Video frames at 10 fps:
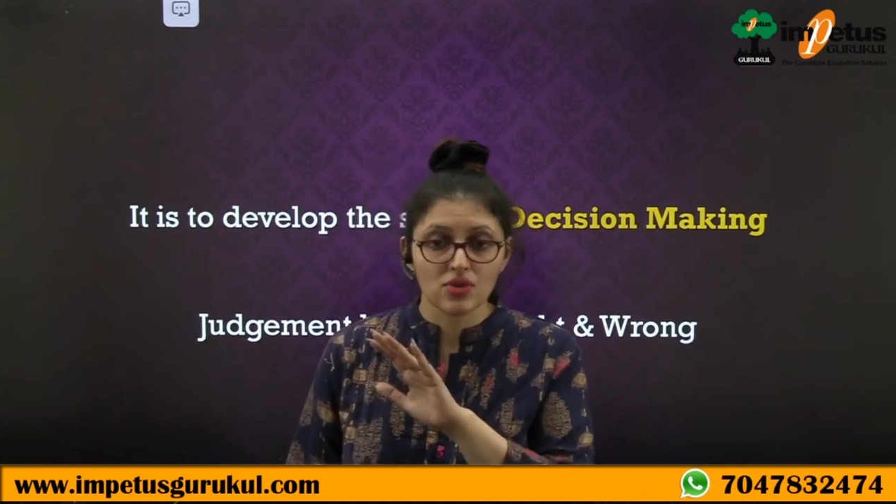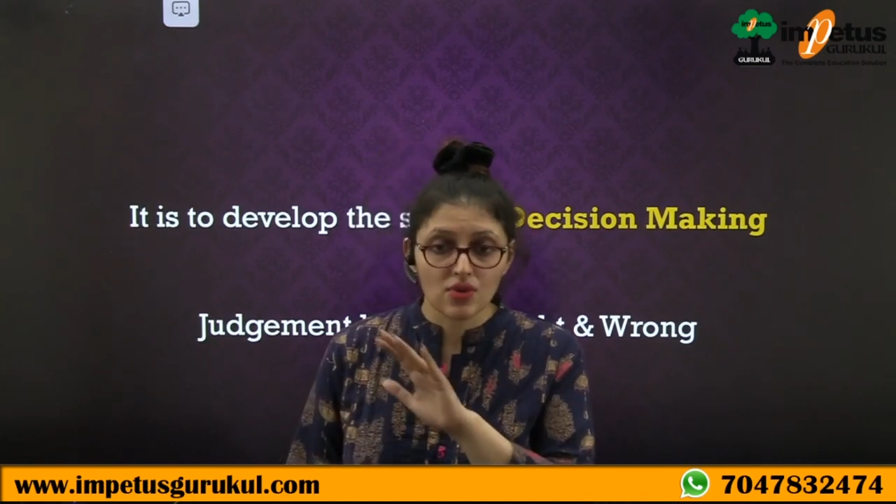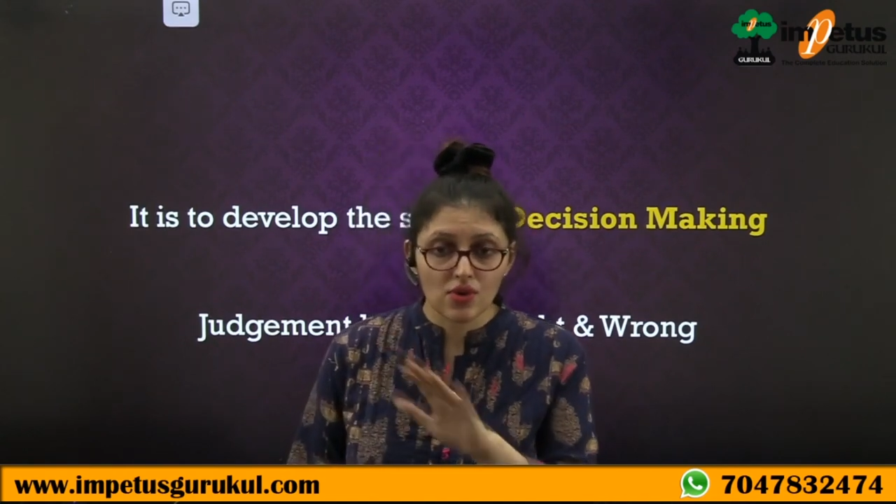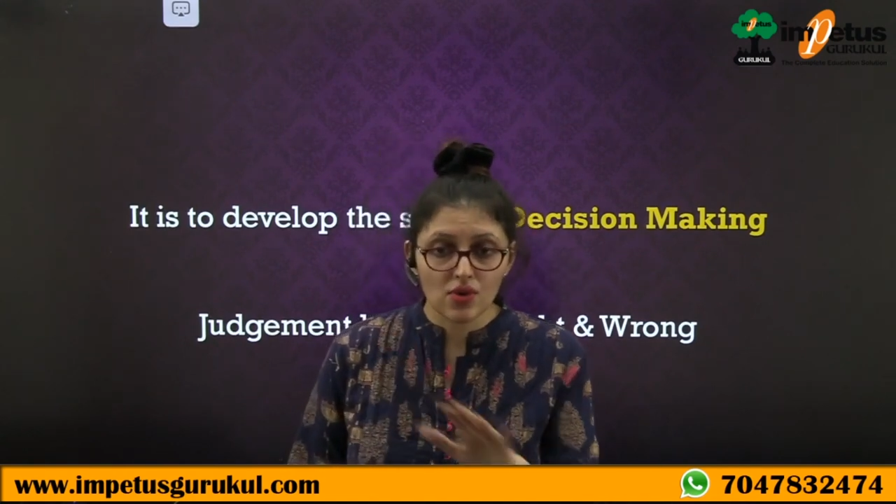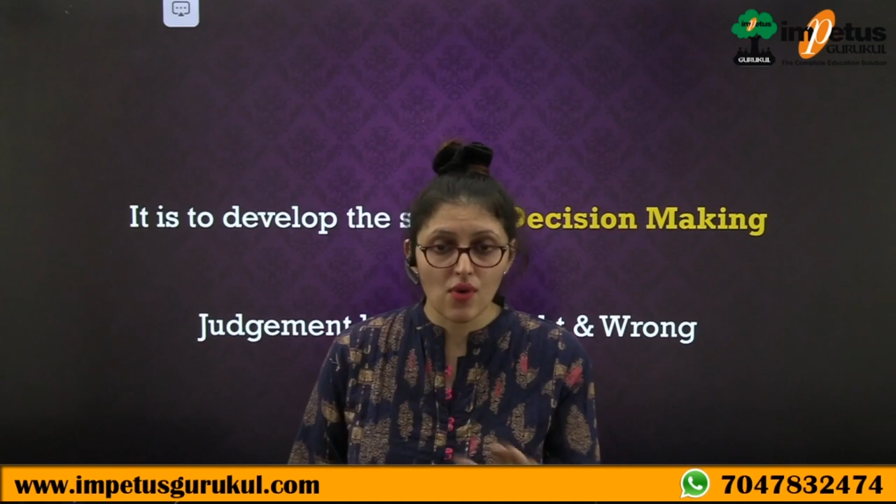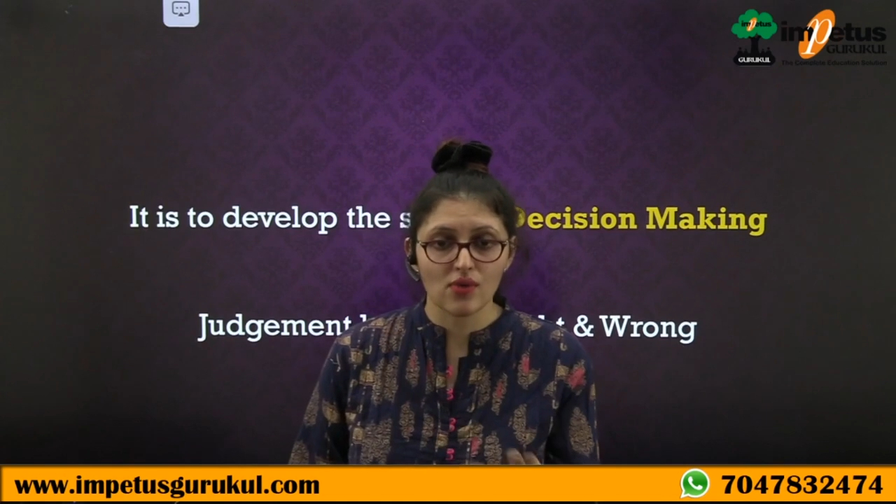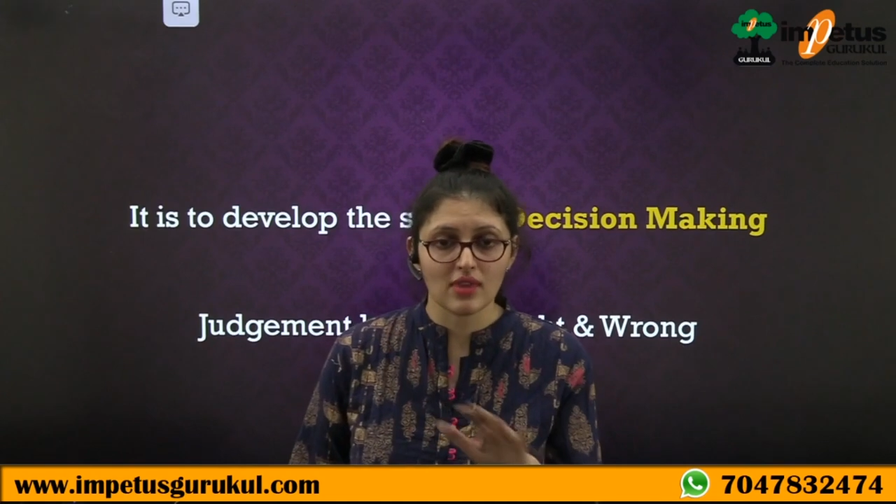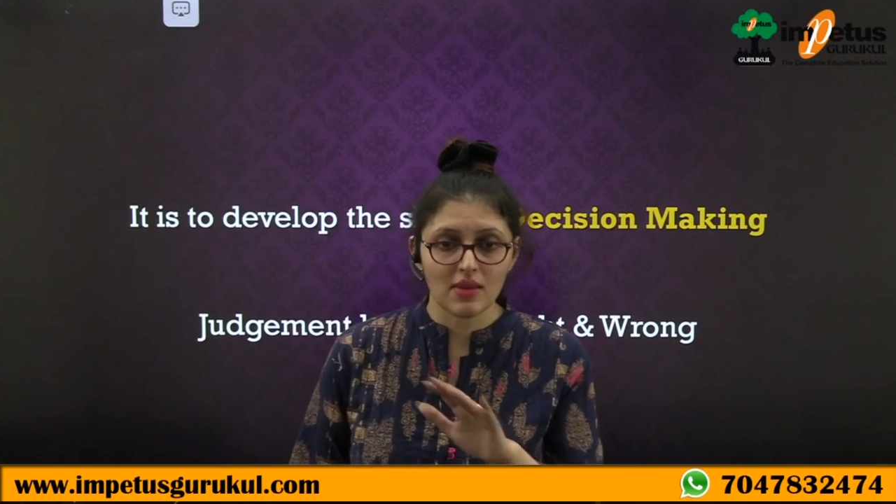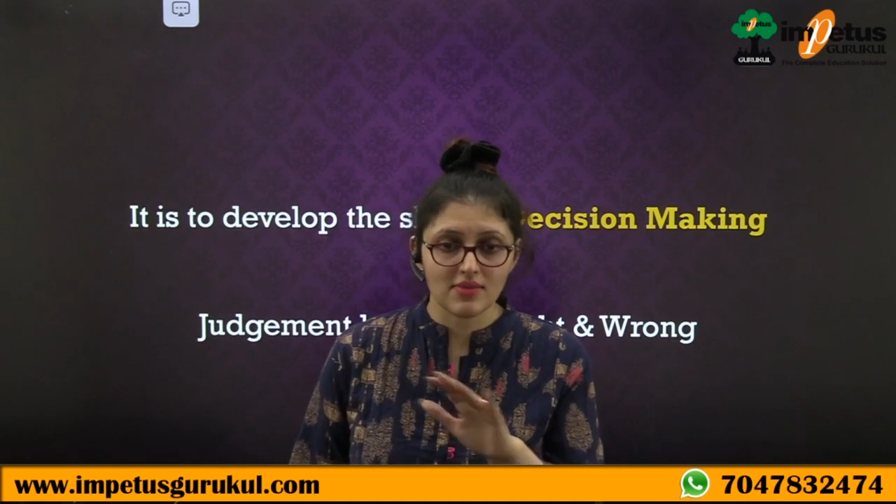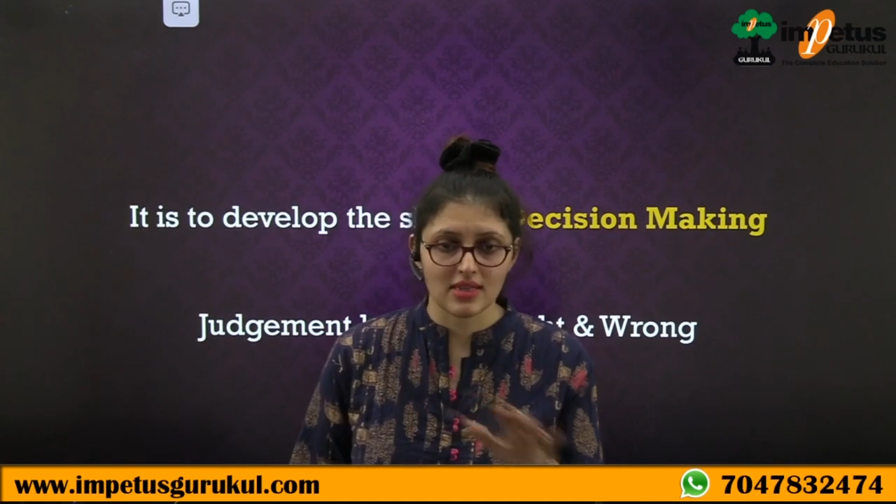grow
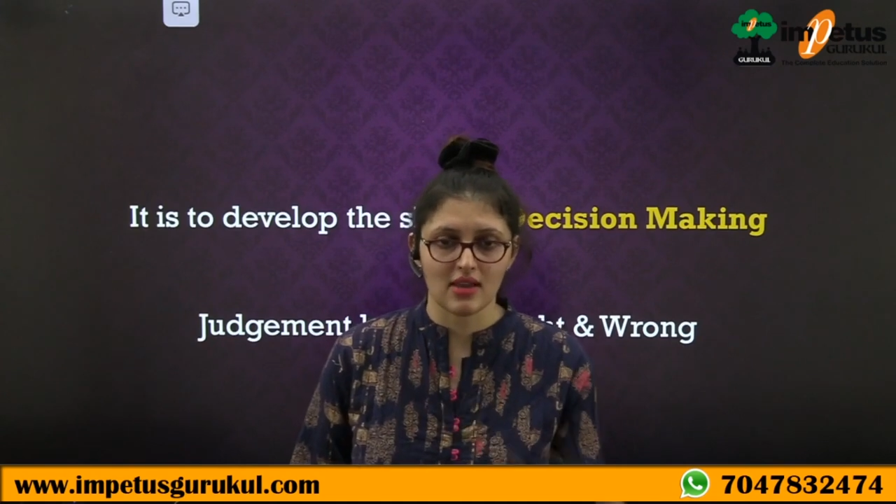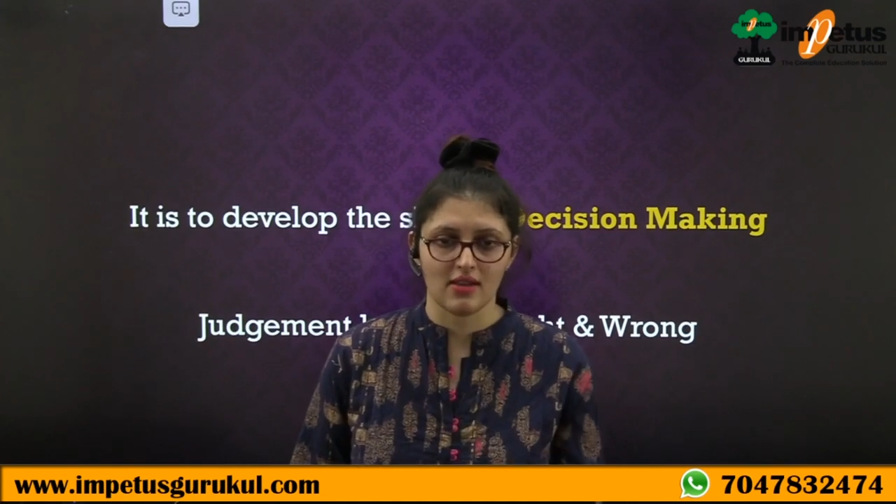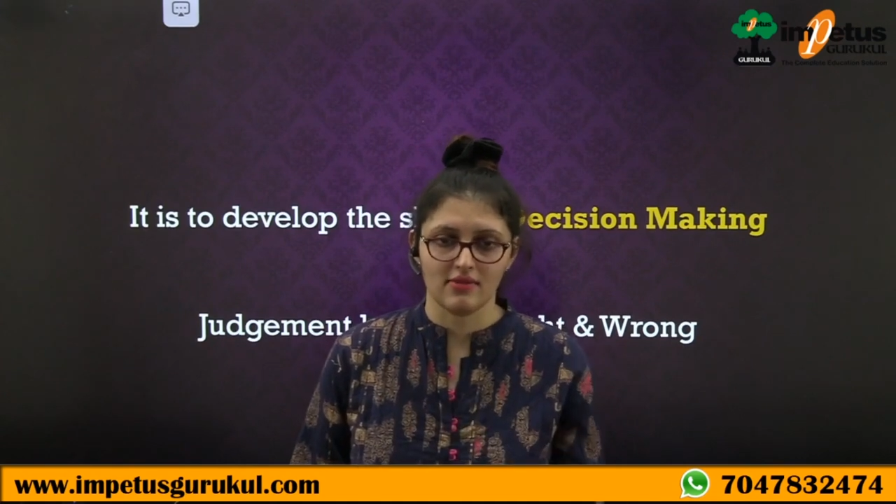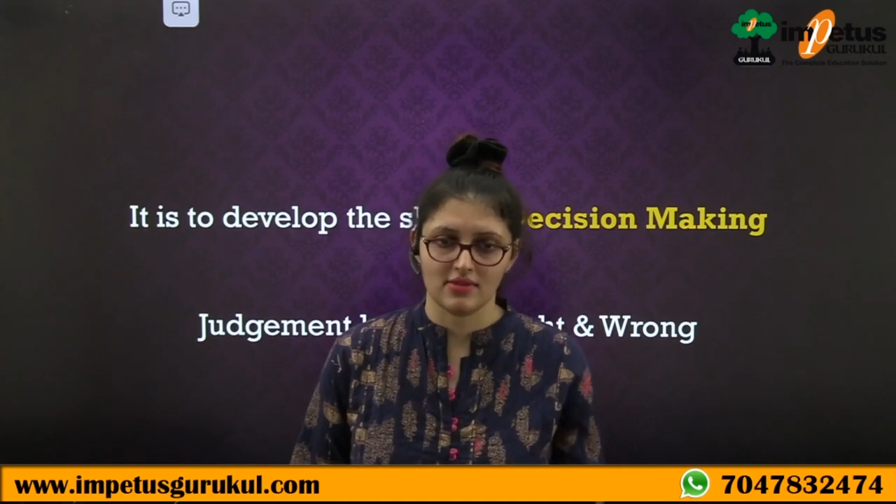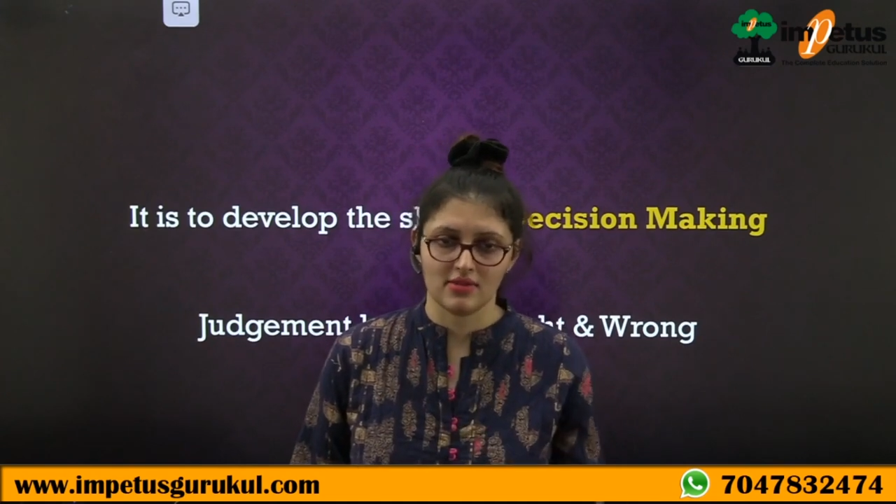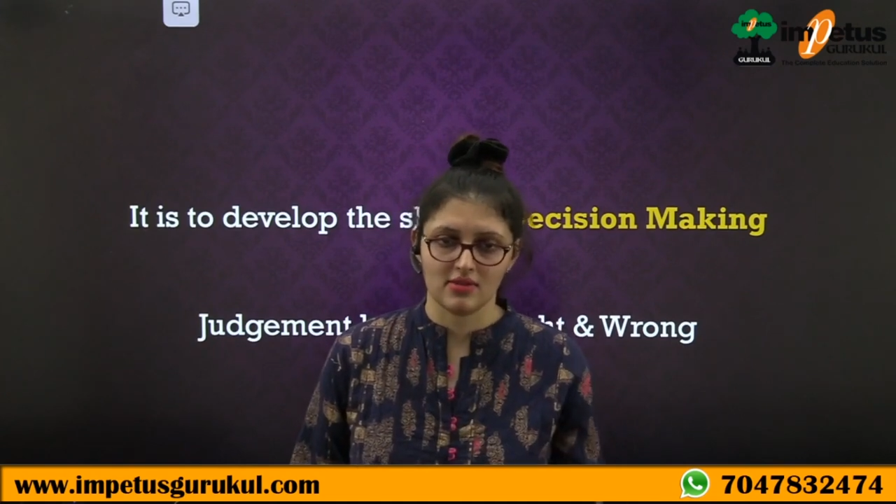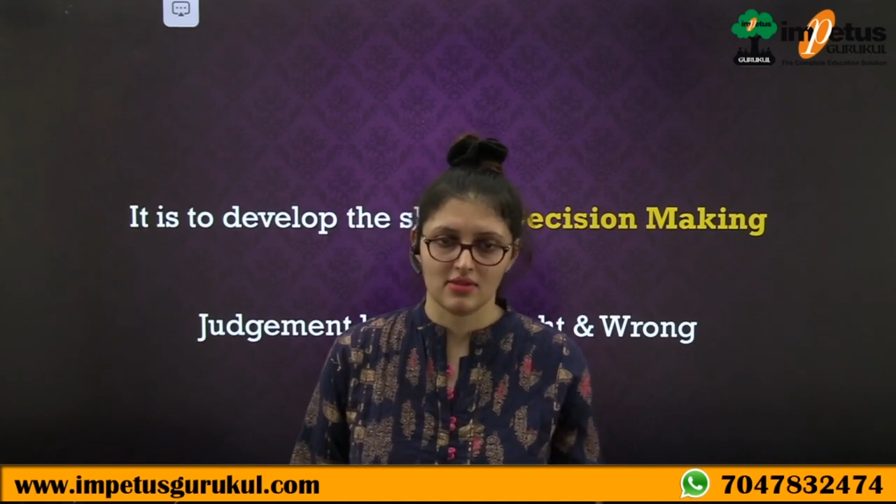themselves,